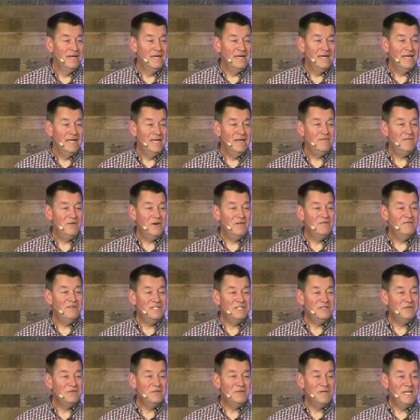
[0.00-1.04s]
If our
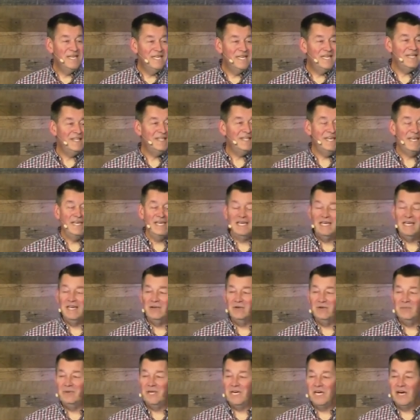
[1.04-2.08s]
vision will be anything,
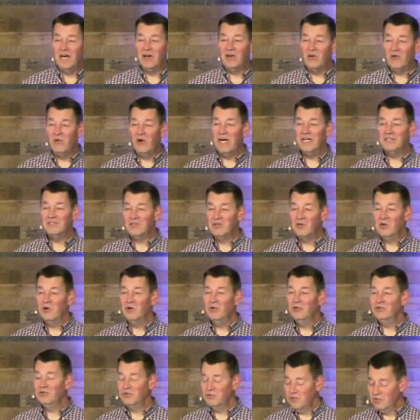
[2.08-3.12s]
it'll be a cross
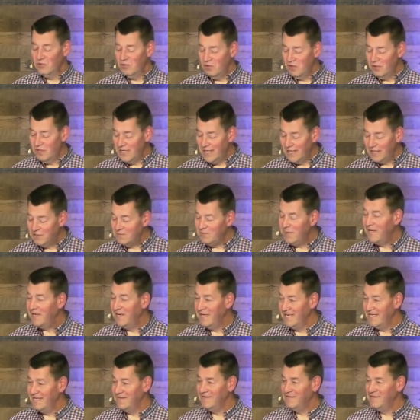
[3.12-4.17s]
cultural
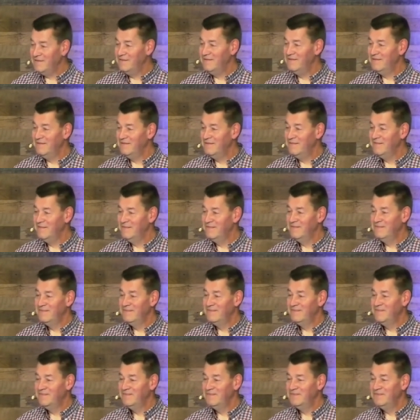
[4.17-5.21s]
experience.
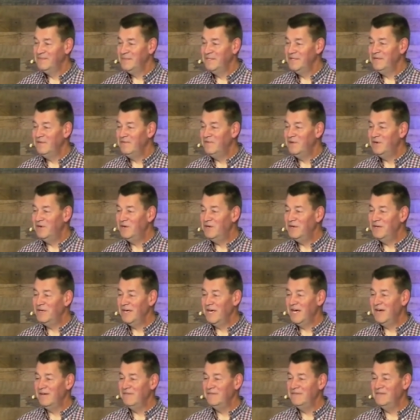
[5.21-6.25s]
You've heard
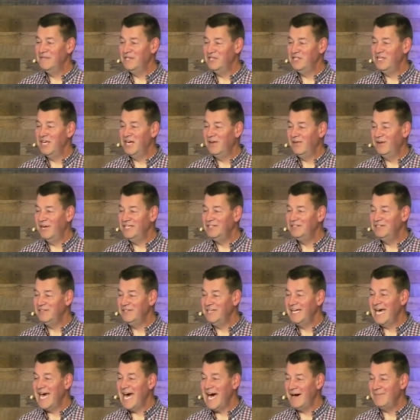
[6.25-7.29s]
of the generation
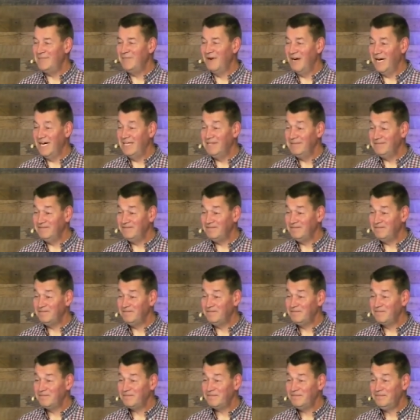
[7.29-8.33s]
gap, right?
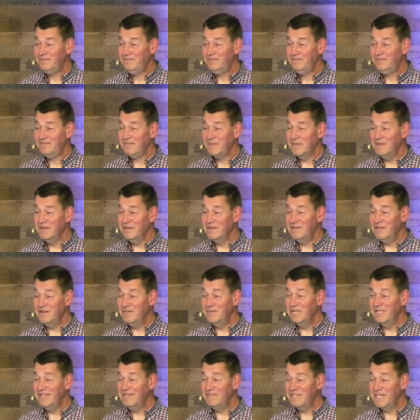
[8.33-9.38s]
Do you
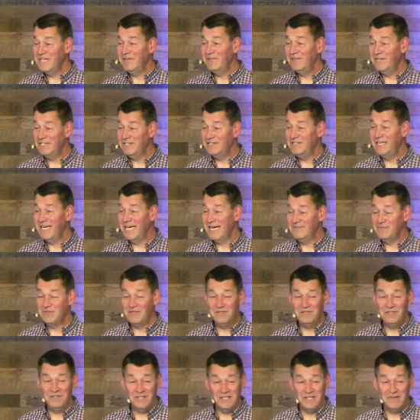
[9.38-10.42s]
believe generation gaps are
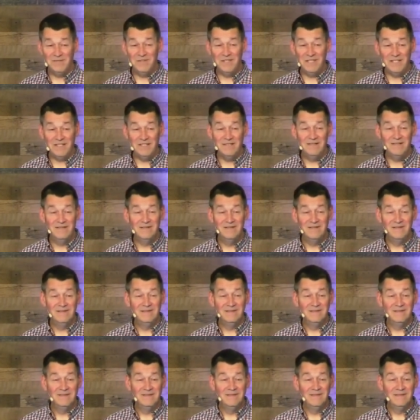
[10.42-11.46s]
significant?
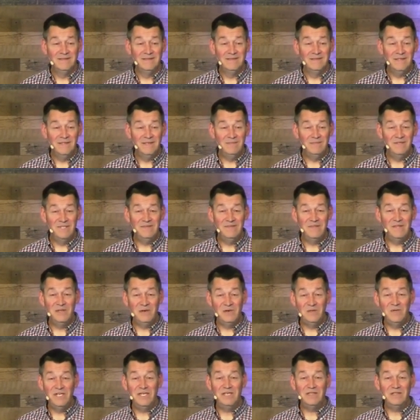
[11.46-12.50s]
Do you believe that they're
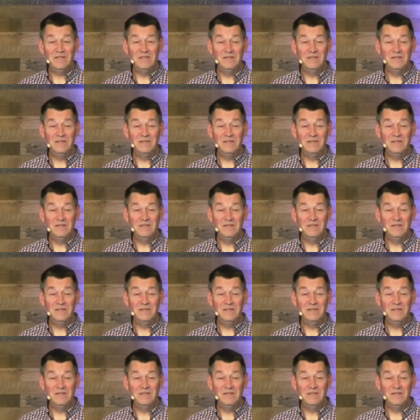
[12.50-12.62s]
real?